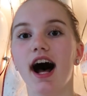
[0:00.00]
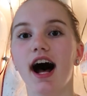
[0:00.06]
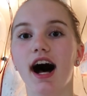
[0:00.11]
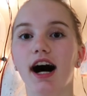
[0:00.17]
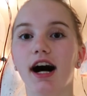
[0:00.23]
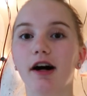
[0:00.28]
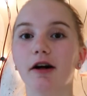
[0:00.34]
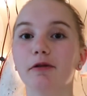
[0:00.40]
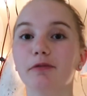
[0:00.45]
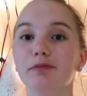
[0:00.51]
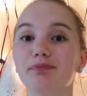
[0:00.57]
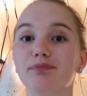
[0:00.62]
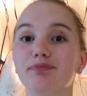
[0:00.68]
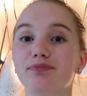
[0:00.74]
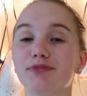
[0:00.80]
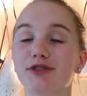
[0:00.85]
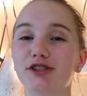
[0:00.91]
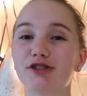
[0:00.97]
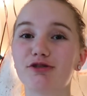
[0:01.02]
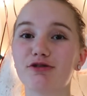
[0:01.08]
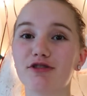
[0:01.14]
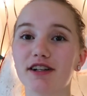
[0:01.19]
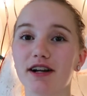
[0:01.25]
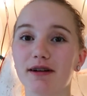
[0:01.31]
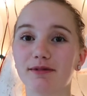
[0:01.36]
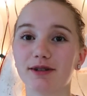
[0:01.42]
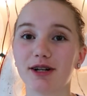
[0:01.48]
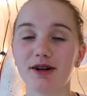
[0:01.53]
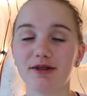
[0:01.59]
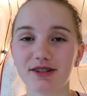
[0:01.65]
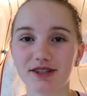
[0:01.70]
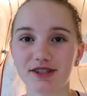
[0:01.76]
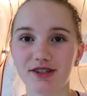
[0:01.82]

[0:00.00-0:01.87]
the school that I'm going